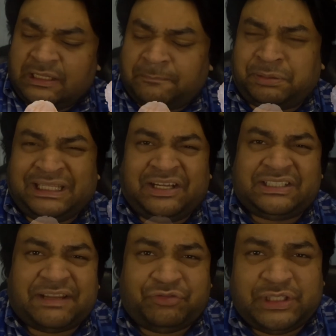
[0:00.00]
The
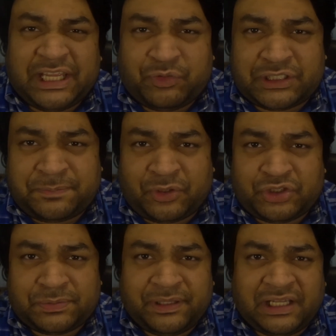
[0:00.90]
players have to take
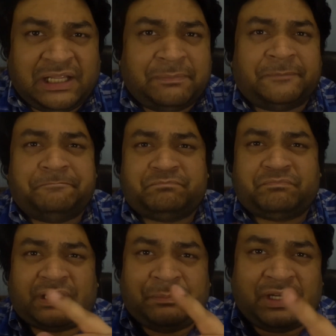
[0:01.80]
responsibility, but
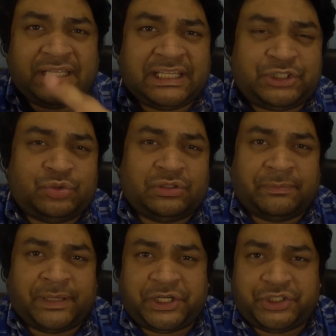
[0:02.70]
I'm going to get to
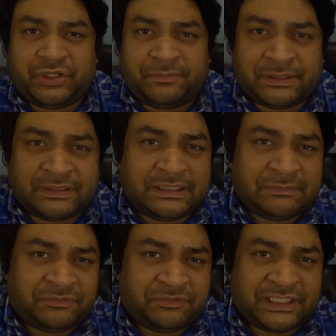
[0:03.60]
the manager,
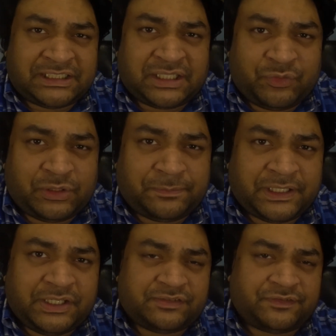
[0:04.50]
but let's start with the
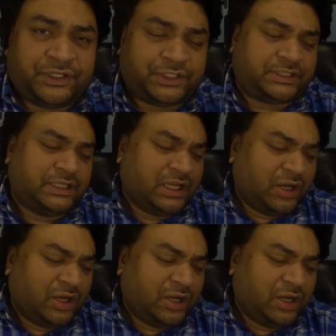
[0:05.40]
players first.